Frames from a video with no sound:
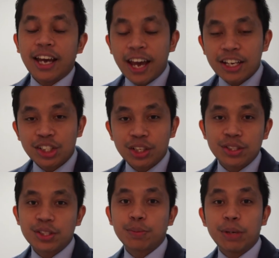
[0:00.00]

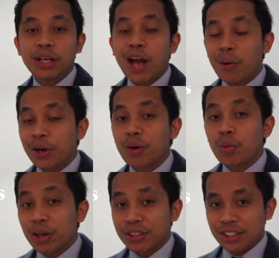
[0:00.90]
actions speak louder than
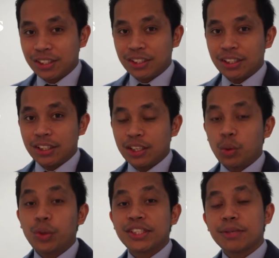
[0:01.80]
words,
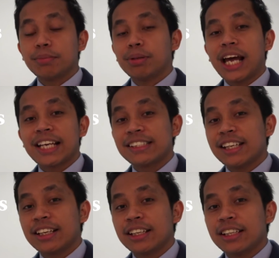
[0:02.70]
which implies
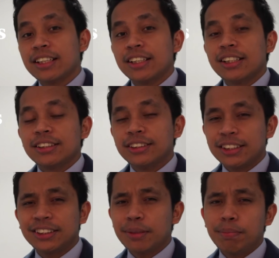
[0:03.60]
that
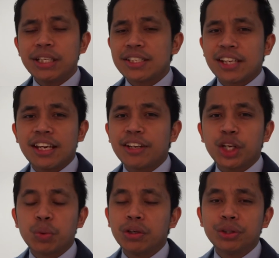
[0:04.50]
just simply saying
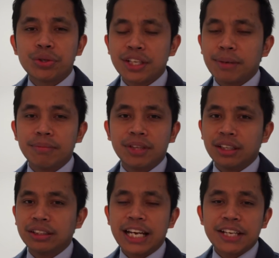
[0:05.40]
that you will do
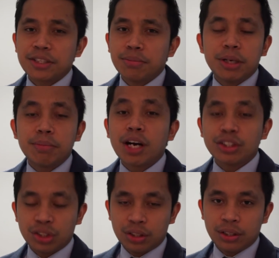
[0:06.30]
something doesn't mean
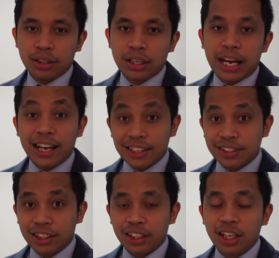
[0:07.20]
much.
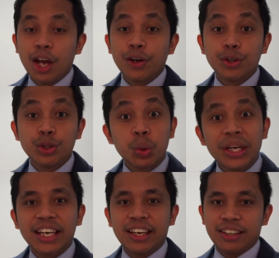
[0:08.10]
Actually,
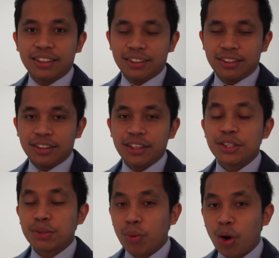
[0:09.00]
doing it
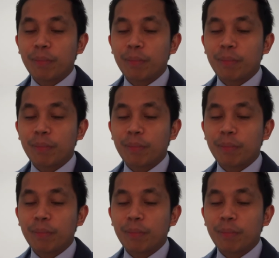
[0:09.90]
is more